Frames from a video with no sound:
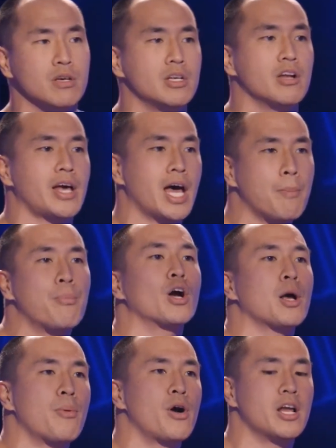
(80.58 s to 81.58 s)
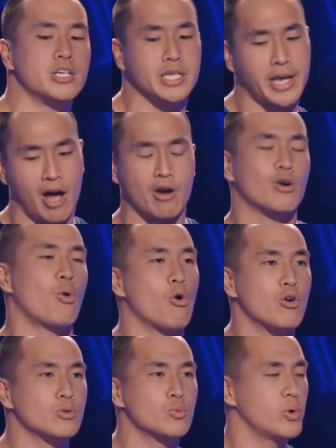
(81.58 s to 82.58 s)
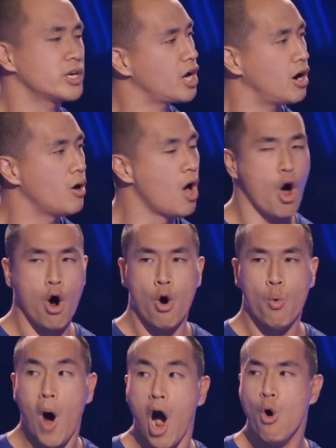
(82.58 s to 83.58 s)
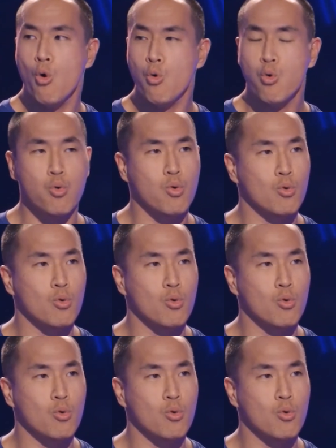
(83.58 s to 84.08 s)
so, you know, kind of perk up our energy, counter quarters, we would go, woo,